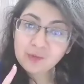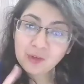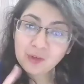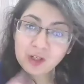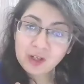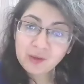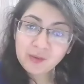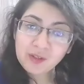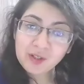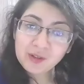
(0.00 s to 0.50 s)

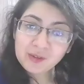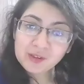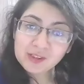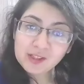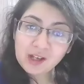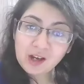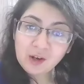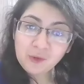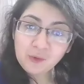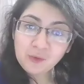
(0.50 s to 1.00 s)
We are going to
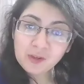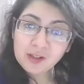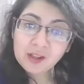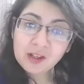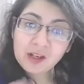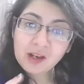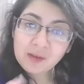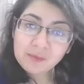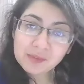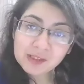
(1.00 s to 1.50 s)
start with
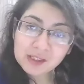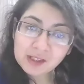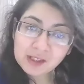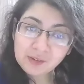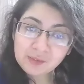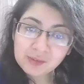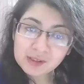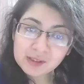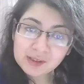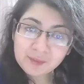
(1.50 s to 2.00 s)
the
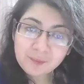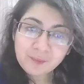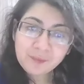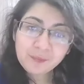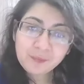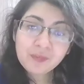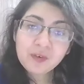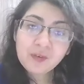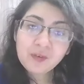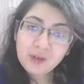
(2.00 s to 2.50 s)
MCQs,
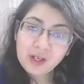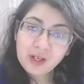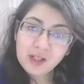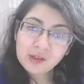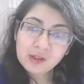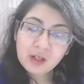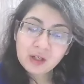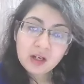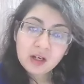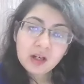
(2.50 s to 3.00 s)
right?